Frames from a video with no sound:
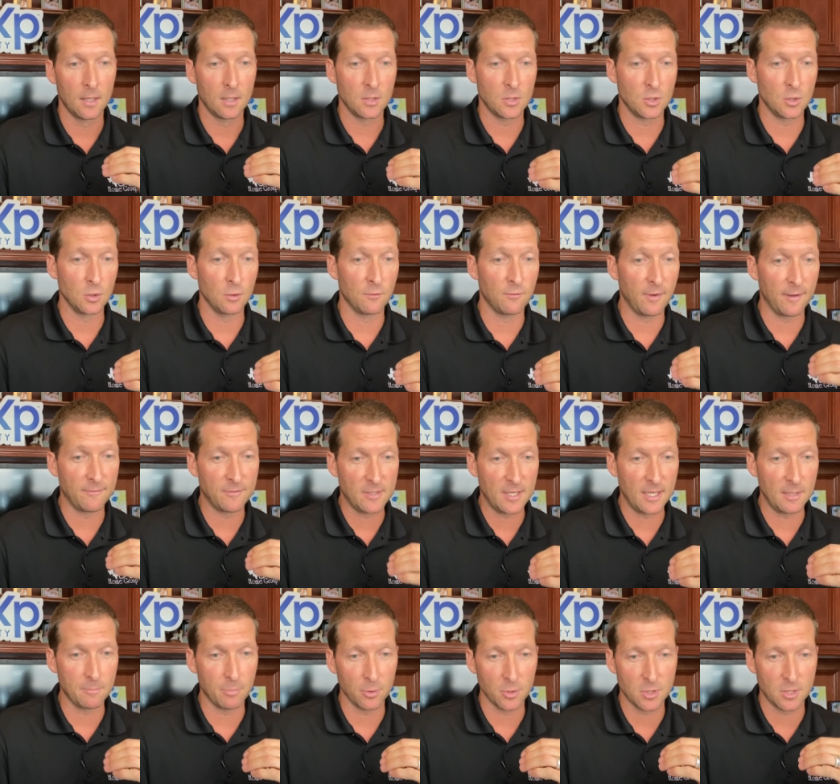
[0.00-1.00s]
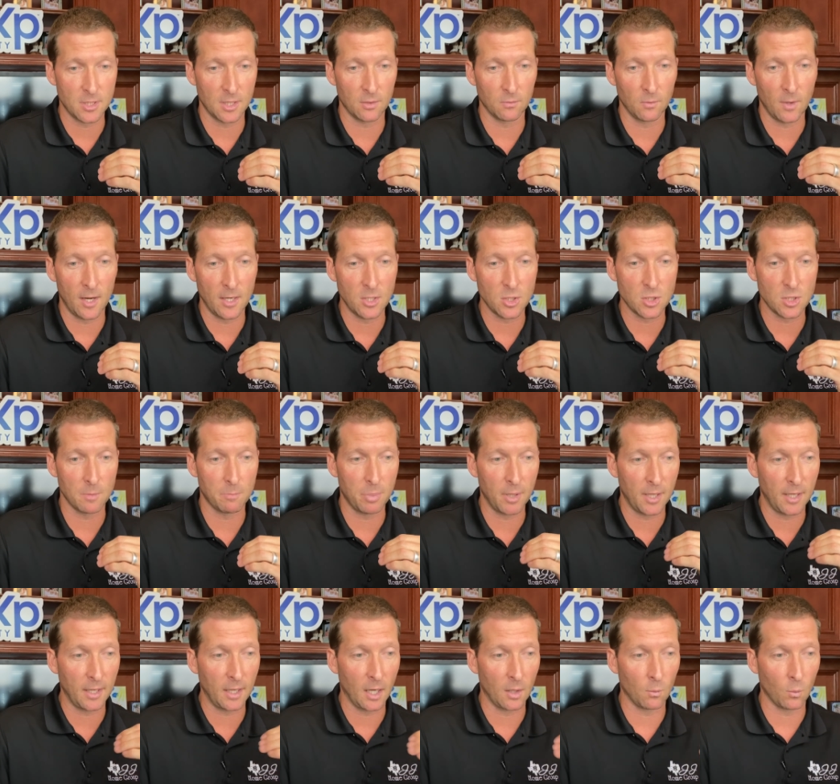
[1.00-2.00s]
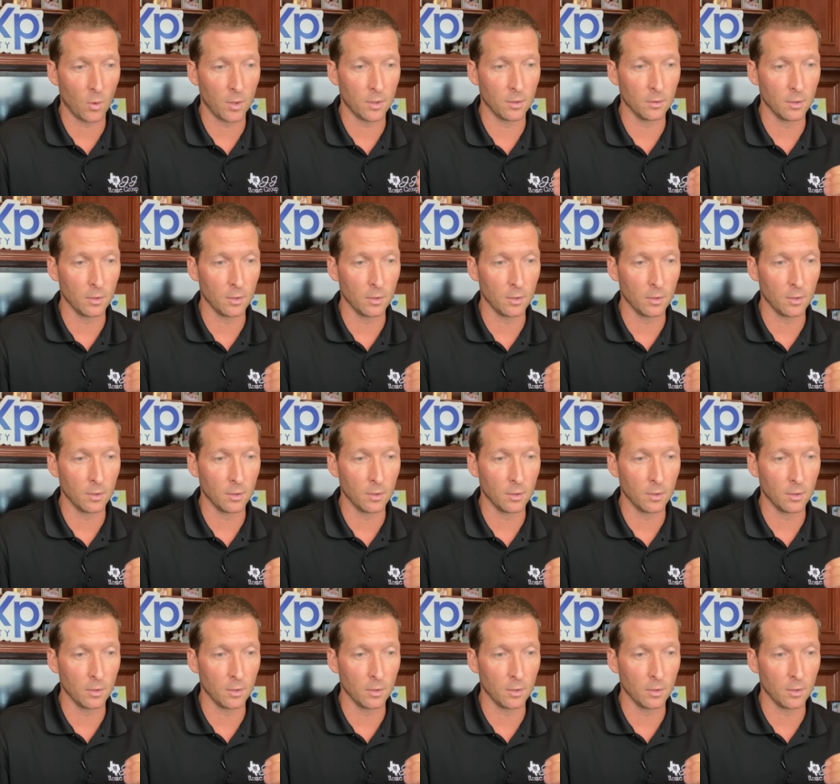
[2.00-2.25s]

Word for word: to 15% range, depending on where you're